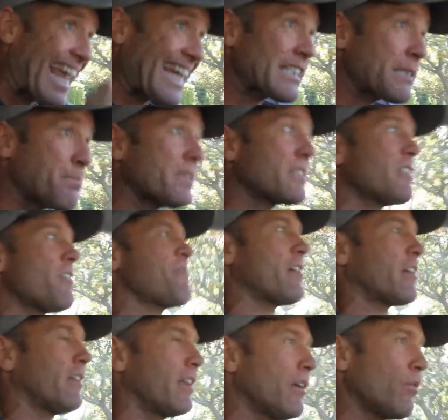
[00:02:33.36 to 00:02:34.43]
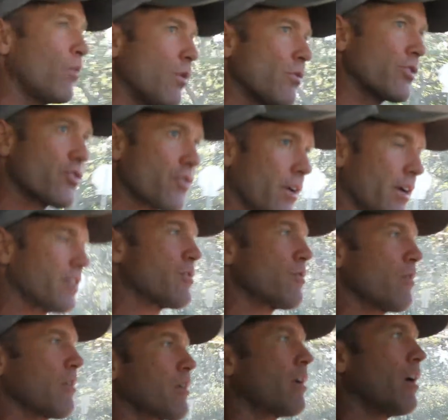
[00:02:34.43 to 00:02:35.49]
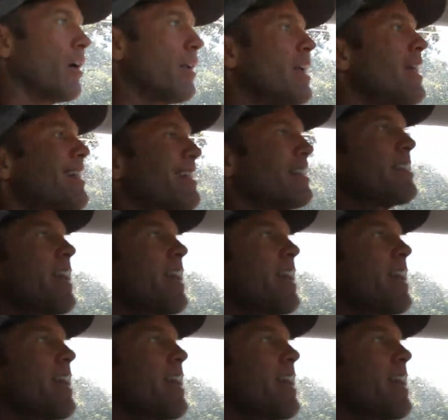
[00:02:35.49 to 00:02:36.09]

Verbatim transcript: and specifically, what we're trying to work on is